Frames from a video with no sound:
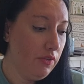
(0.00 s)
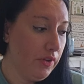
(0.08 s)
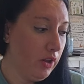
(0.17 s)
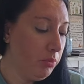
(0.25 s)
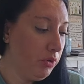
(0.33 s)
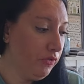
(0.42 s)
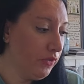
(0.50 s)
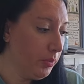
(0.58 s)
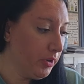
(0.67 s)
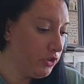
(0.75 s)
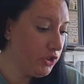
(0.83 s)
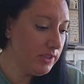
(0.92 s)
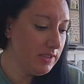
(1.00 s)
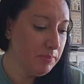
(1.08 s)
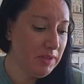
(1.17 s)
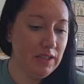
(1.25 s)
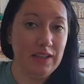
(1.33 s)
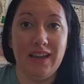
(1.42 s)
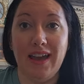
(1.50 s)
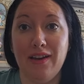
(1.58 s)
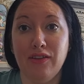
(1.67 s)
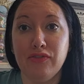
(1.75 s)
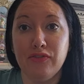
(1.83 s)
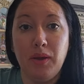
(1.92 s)
available for purchase,
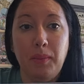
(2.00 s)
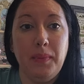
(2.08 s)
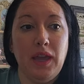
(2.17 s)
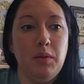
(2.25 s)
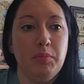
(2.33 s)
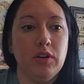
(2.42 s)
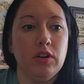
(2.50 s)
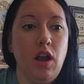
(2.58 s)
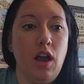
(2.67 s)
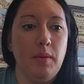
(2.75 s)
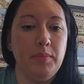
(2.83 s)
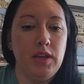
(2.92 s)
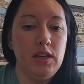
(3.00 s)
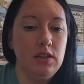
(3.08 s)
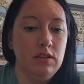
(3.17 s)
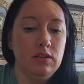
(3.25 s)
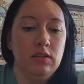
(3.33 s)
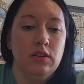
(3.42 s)
PDF, paper copy